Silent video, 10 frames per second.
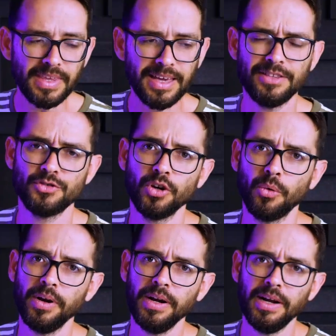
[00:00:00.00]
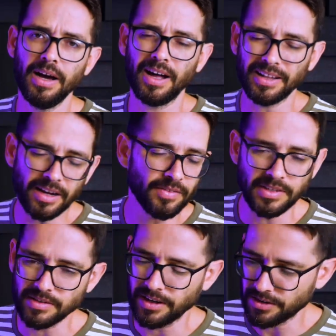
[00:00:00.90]
And so a lot of
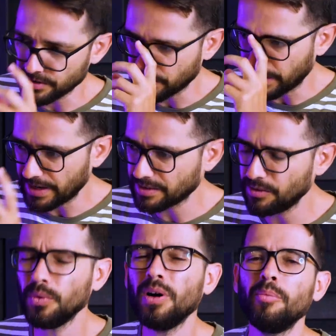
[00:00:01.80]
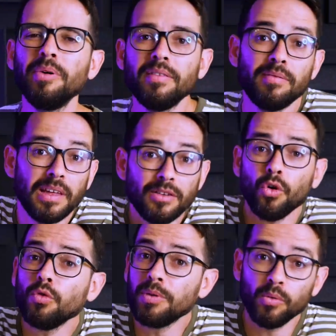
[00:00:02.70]
designers are asking, well, but they
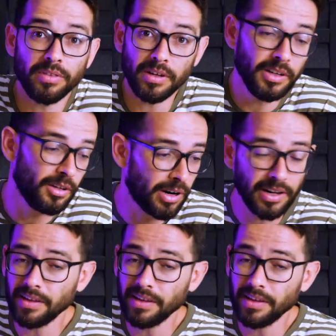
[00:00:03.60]
told me what they need, right?